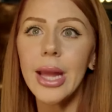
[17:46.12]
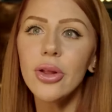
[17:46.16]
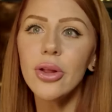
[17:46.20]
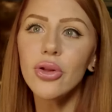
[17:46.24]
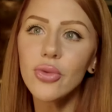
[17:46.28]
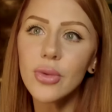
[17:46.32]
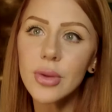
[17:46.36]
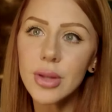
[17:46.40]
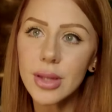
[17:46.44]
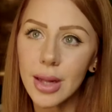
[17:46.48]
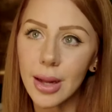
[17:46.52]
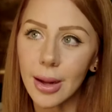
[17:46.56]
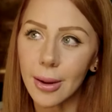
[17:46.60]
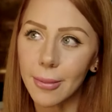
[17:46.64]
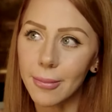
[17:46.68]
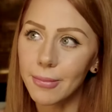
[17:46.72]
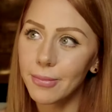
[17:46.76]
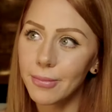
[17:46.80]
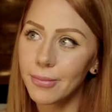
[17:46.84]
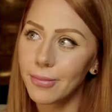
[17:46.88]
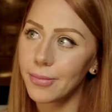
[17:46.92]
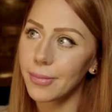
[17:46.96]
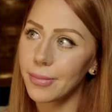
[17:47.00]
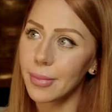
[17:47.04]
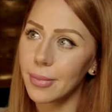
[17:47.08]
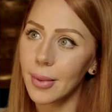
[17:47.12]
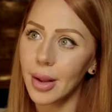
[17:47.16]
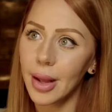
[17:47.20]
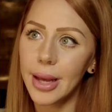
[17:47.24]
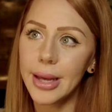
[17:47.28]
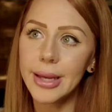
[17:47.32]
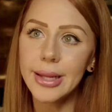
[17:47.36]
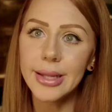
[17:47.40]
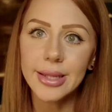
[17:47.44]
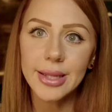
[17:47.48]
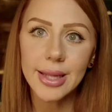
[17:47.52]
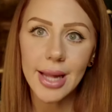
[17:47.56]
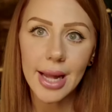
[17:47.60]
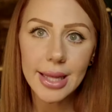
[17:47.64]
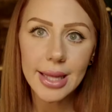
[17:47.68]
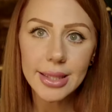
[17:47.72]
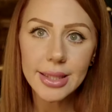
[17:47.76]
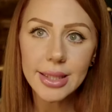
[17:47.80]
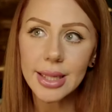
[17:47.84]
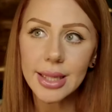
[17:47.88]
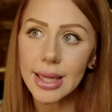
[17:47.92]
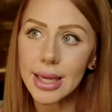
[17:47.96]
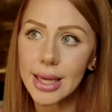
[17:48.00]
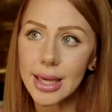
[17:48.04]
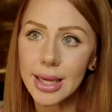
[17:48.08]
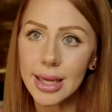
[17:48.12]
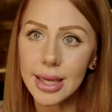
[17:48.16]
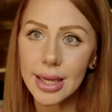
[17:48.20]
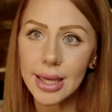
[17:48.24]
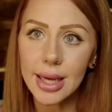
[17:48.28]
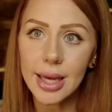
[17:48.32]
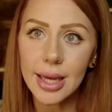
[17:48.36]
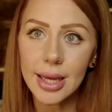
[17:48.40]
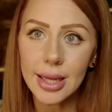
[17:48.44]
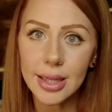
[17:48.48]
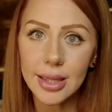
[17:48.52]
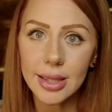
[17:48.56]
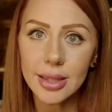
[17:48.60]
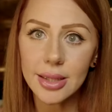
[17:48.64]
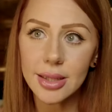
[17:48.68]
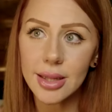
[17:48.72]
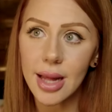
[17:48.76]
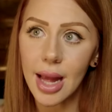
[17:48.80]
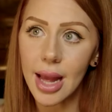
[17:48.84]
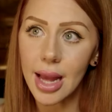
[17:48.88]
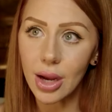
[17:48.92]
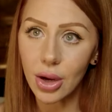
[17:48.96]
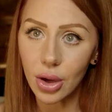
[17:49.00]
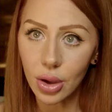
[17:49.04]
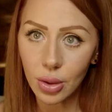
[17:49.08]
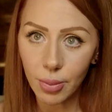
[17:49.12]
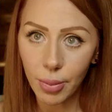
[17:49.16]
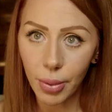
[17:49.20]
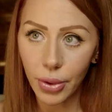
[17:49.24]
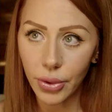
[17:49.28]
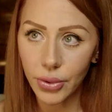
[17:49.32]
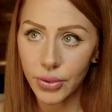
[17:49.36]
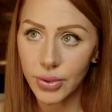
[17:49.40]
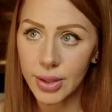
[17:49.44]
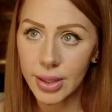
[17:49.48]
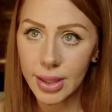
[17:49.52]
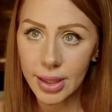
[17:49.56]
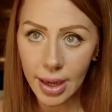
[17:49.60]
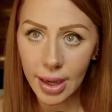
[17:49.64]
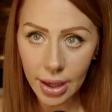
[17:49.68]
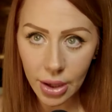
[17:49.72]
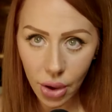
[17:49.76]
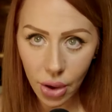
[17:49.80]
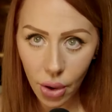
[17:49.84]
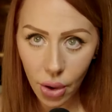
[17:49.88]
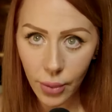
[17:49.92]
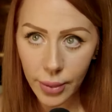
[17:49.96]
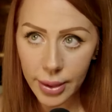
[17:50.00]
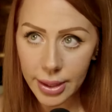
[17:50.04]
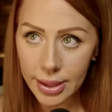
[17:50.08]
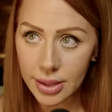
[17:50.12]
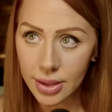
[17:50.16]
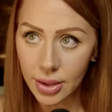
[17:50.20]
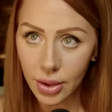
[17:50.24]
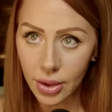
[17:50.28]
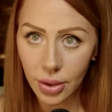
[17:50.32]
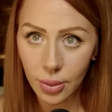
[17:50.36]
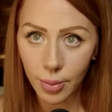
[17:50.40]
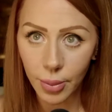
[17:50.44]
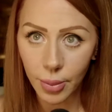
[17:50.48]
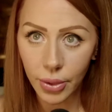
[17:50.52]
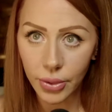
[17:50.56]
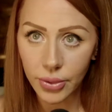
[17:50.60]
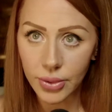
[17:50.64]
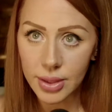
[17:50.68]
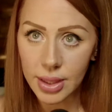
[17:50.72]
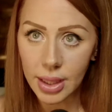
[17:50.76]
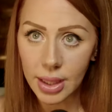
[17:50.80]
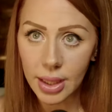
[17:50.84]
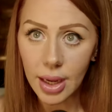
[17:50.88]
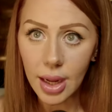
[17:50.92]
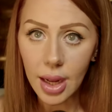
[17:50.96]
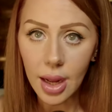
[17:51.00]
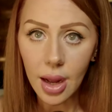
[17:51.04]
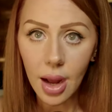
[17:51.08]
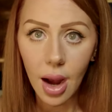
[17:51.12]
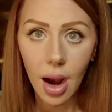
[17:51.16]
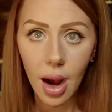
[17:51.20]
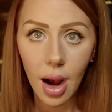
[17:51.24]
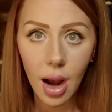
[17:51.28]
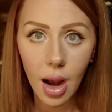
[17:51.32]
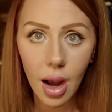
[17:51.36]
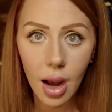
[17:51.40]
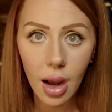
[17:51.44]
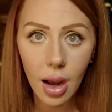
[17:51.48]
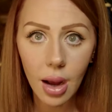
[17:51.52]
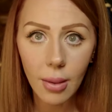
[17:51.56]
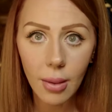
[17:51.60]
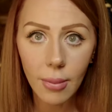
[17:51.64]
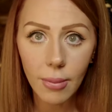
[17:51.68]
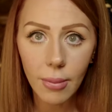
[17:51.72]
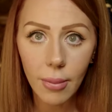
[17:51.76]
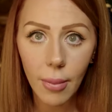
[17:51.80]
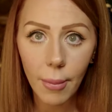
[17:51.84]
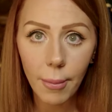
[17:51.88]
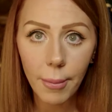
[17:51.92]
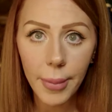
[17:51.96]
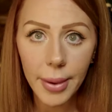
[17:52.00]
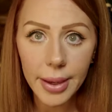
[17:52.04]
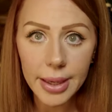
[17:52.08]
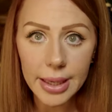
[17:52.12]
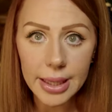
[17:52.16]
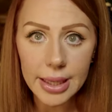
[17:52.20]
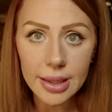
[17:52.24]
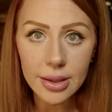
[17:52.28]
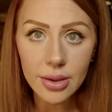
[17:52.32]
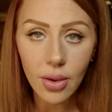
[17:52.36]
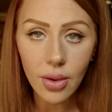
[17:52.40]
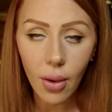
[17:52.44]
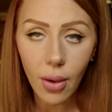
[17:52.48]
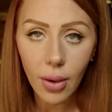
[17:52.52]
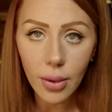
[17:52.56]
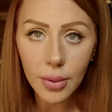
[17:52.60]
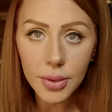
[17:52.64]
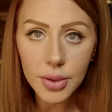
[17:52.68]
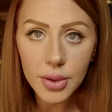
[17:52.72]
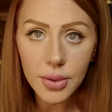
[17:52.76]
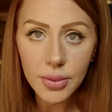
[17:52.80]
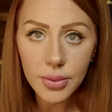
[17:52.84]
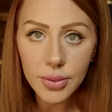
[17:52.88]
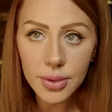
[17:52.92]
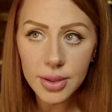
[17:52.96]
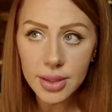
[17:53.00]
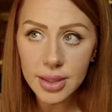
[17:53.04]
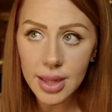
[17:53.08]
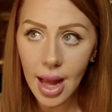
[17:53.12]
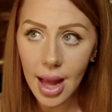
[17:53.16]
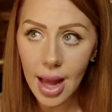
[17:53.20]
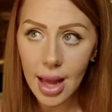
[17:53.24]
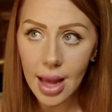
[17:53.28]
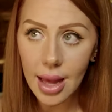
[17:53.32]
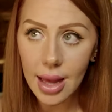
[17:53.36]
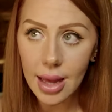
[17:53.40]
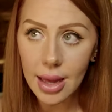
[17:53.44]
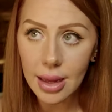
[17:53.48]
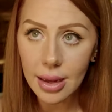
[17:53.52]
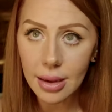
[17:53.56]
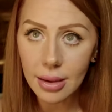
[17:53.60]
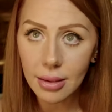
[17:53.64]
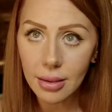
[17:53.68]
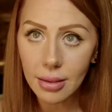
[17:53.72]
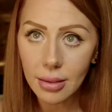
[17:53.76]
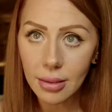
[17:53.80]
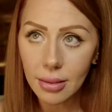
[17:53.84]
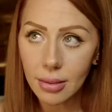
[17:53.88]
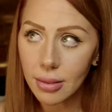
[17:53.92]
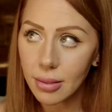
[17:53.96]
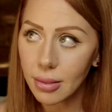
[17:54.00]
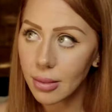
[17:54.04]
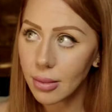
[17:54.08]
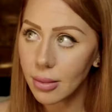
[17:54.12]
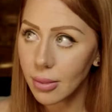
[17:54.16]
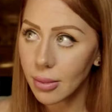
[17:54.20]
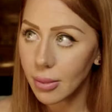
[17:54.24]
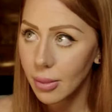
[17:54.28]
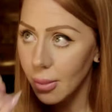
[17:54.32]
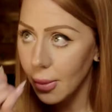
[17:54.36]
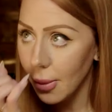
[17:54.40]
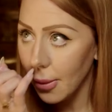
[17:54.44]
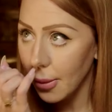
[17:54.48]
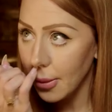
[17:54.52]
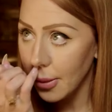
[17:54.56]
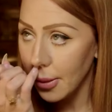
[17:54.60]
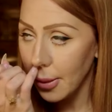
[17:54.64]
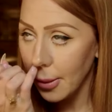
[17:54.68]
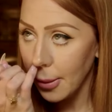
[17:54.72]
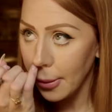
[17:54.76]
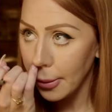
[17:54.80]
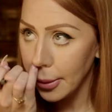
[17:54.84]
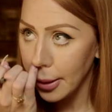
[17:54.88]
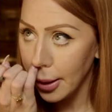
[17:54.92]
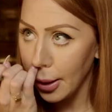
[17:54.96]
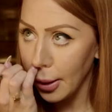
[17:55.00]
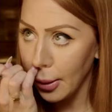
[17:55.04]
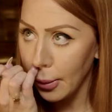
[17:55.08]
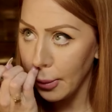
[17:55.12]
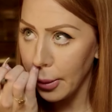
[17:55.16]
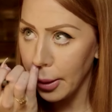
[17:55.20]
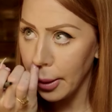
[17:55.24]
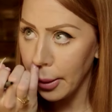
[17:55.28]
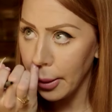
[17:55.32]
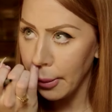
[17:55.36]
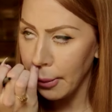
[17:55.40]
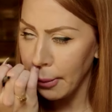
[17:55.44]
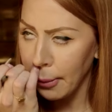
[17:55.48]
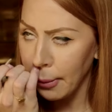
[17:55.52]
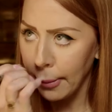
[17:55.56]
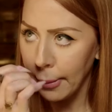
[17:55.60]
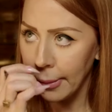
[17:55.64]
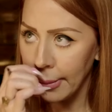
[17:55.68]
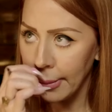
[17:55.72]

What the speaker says: Interesting. He says he is a good person, and I know he's a good person. But he's also saying, tell me,